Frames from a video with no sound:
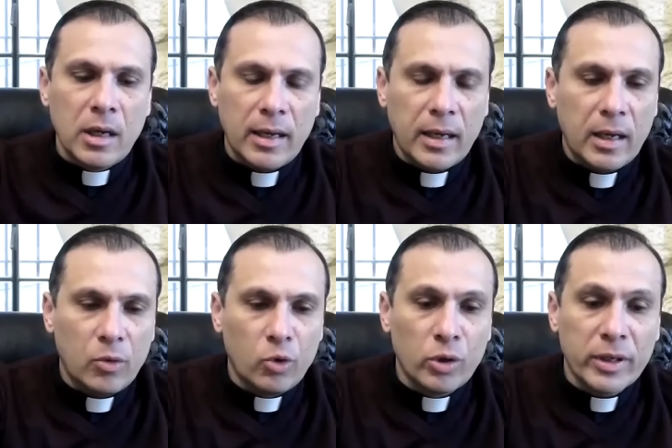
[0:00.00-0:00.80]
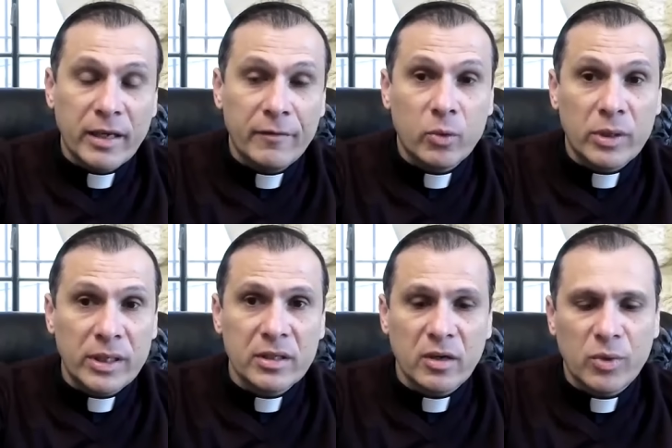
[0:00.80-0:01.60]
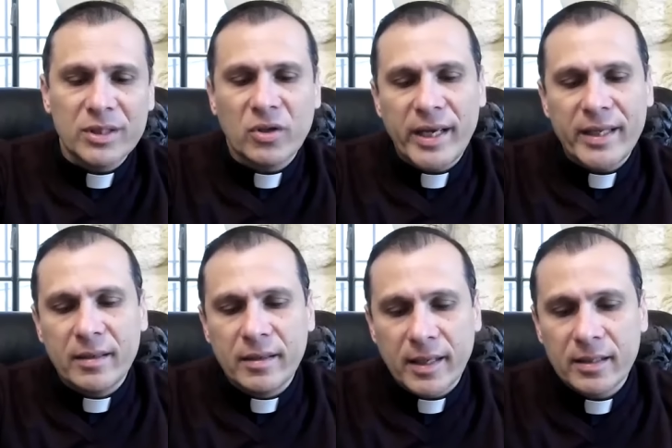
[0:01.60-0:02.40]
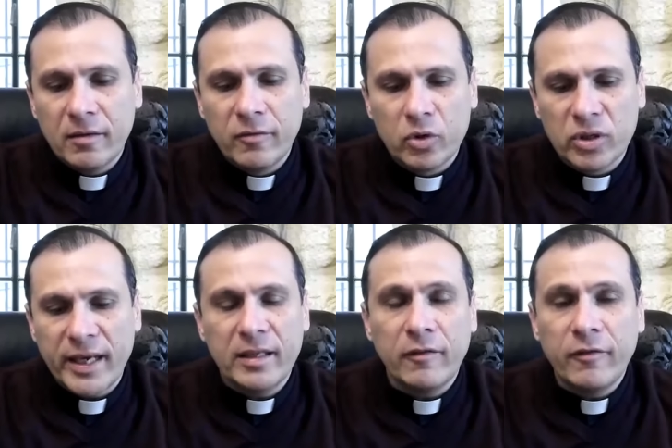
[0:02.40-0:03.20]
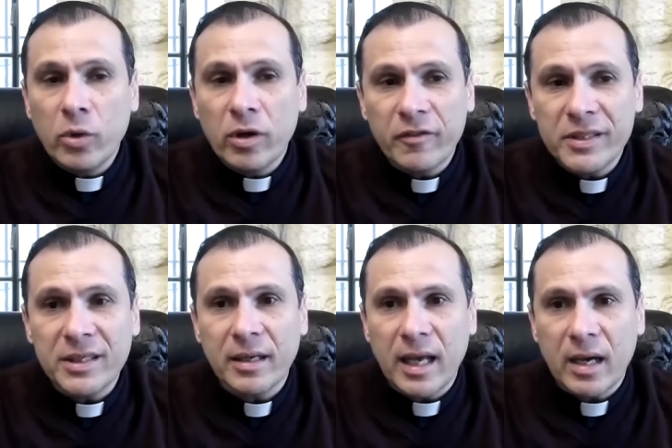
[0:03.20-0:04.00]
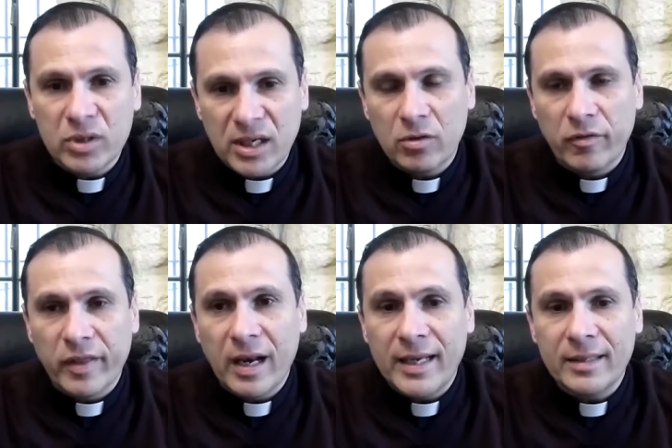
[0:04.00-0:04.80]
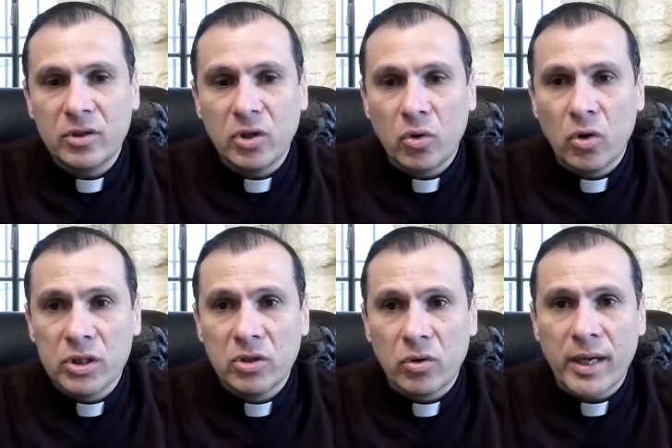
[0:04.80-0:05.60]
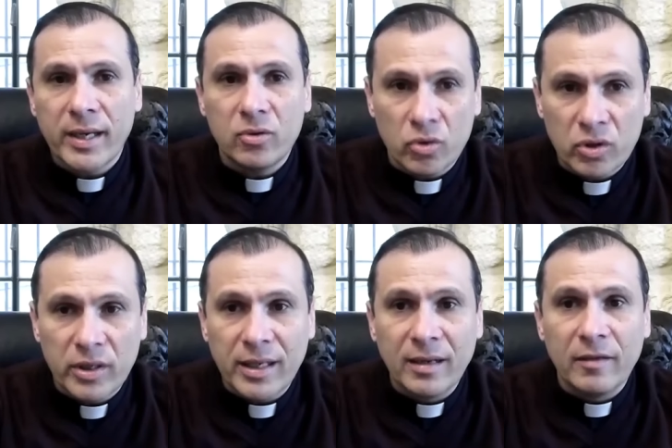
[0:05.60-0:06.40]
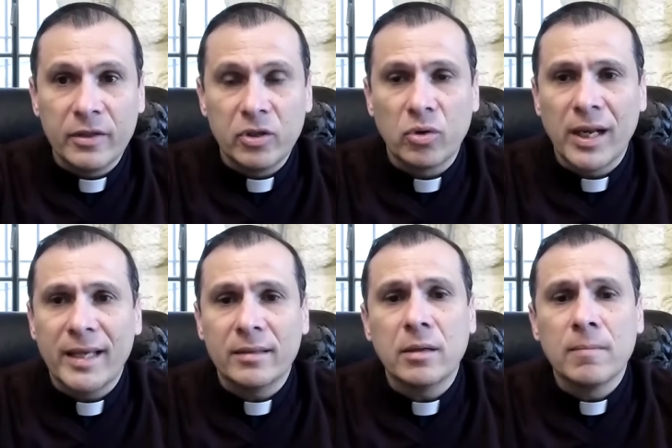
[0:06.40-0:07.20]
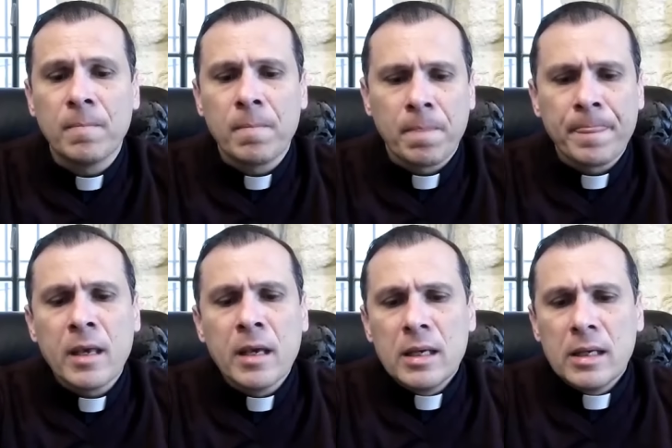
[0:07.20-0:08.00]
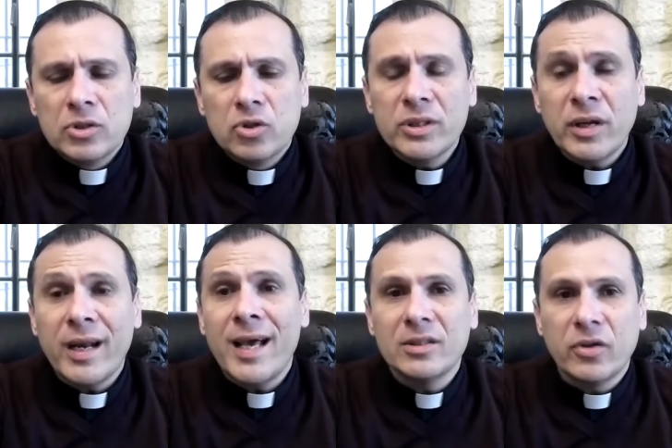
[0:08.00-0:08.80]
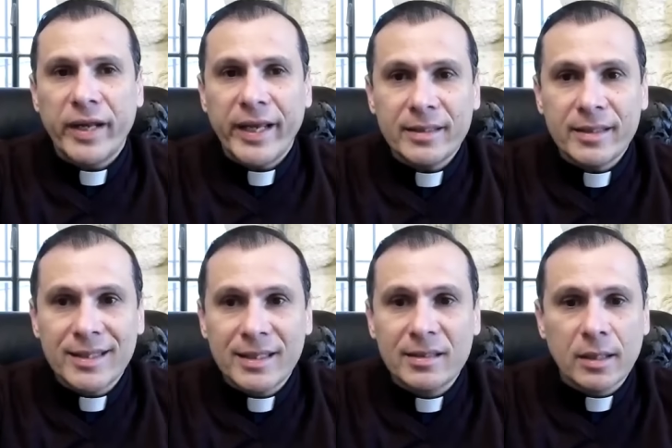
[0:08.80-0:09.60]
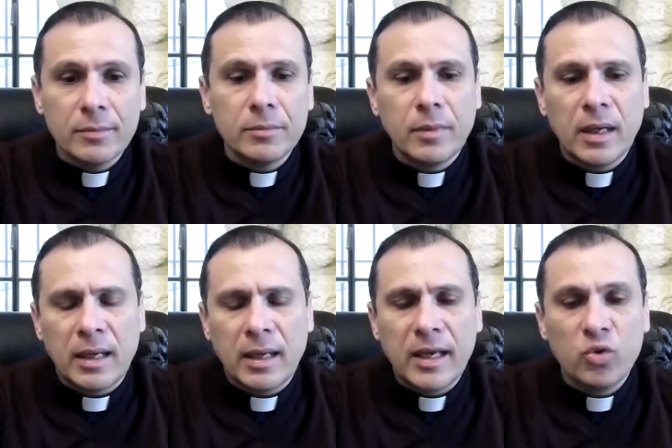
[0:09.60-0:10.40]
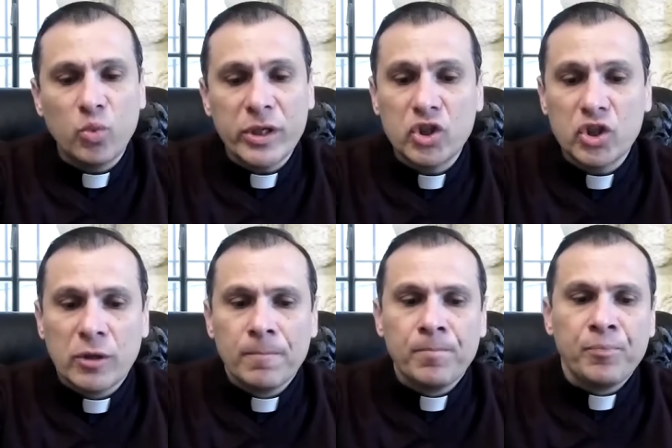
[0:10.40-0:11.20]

uh, or even when Israel was created in 1948, if you were physically outside of the land, you lost your right to return and live in your land. So Israel has created the system uh, in which